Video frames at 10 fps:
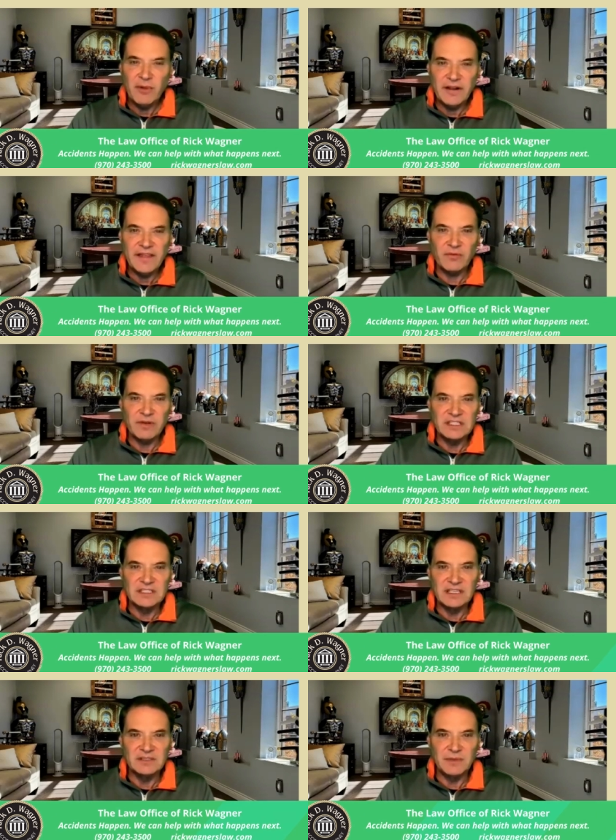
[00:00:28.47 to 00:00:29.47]
Part of that
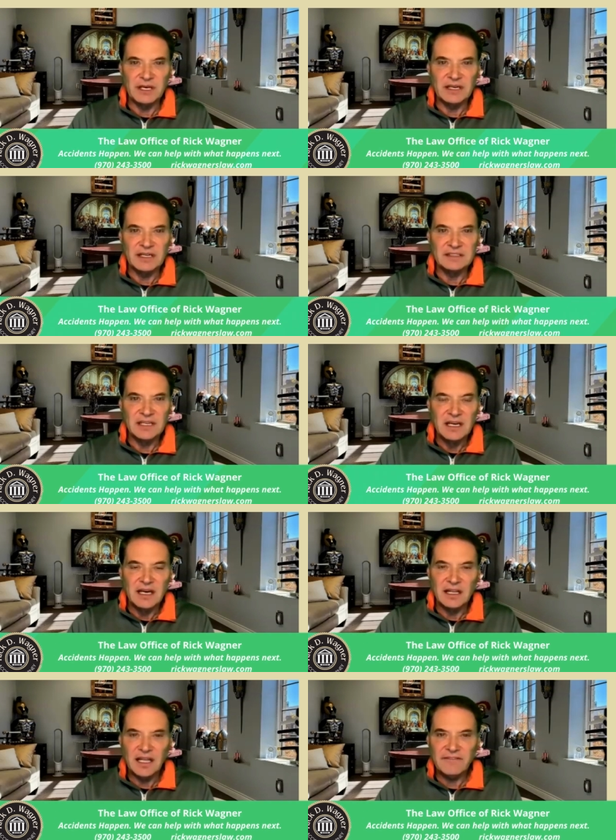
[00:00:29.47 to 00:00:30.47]
reason is because
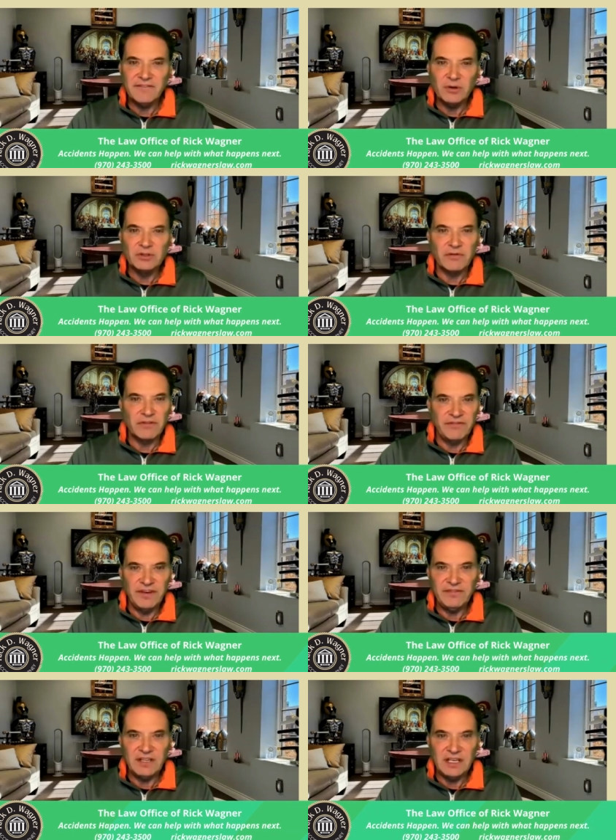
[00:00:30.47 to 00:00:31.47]
a lot of folks over
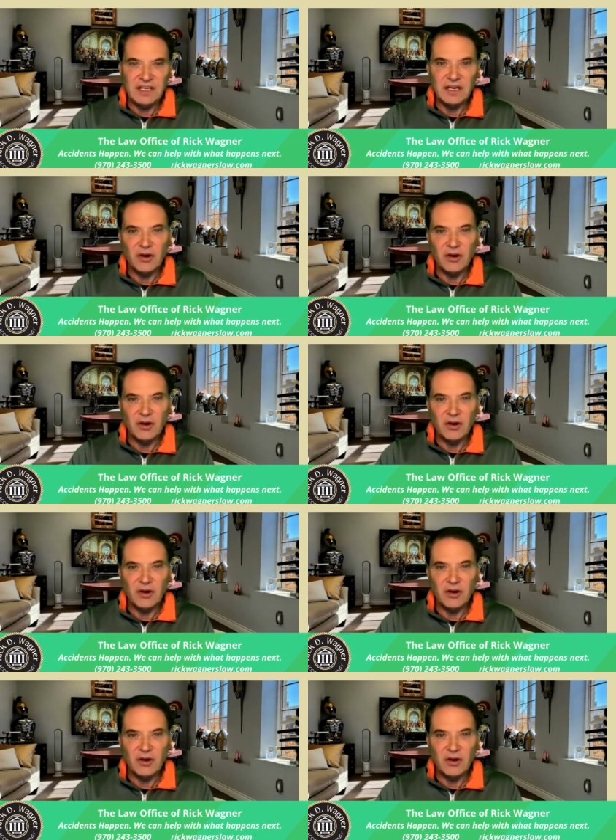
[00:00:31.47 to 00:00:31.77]
50